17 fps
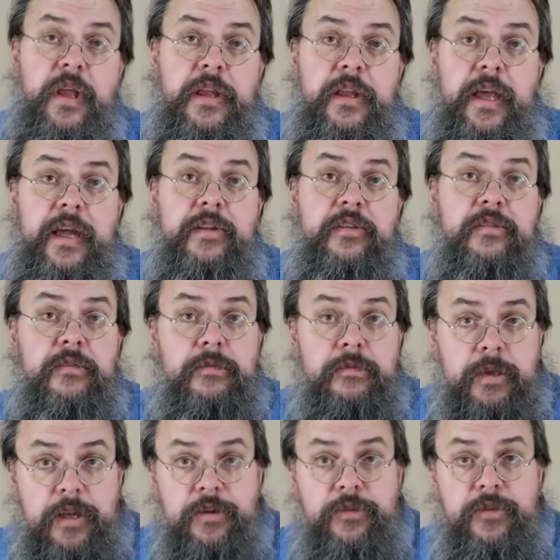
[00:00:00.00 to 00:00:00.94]
And that's
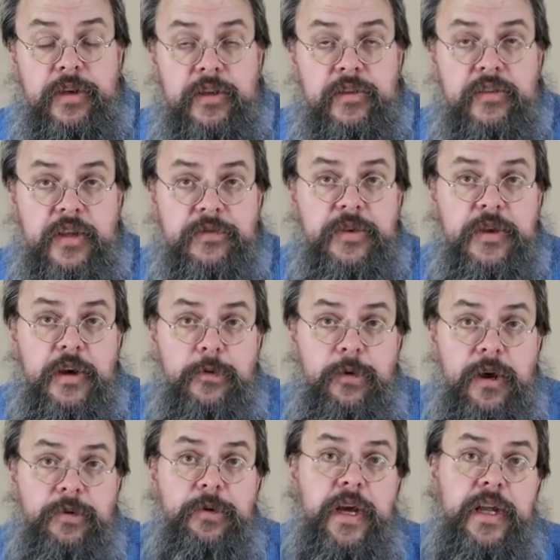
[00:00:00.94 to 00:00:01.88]
increasing if you go
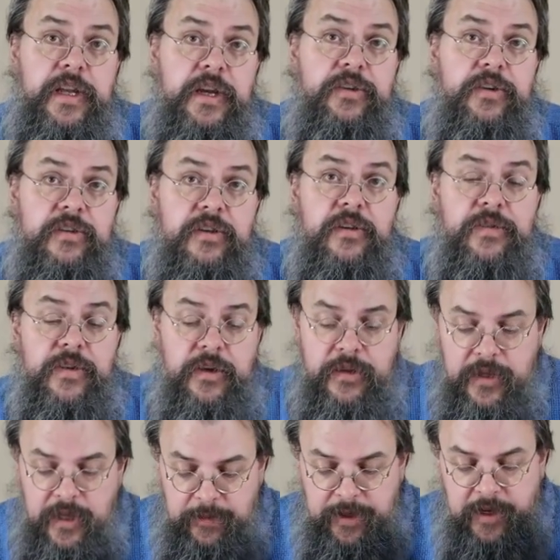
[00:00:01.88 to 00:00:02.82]
one way, decreasing if you
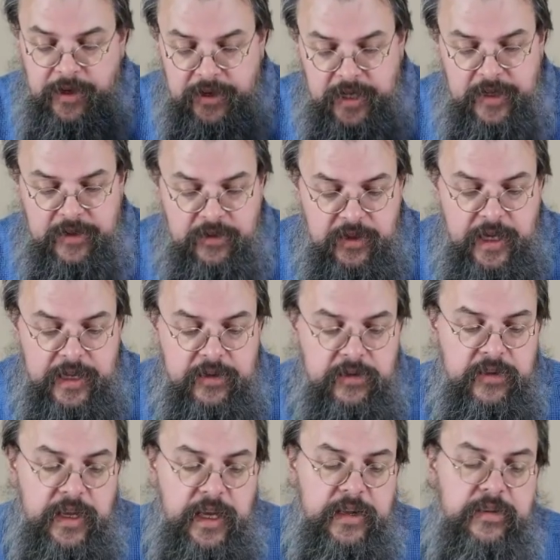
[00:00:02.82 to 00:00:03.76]
go the other way. Okay, so
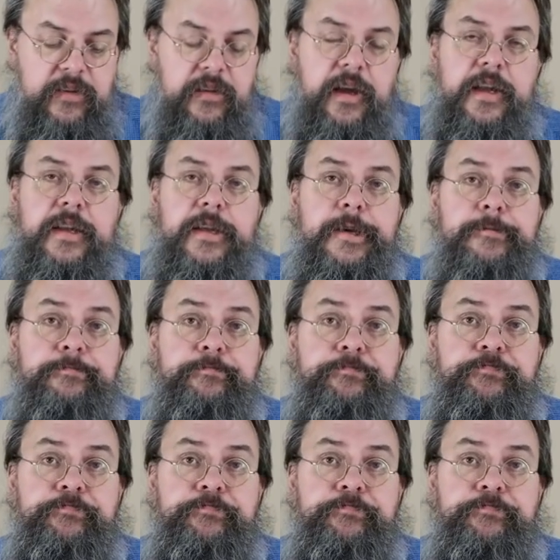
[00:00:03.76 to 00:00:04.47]
that's the idea.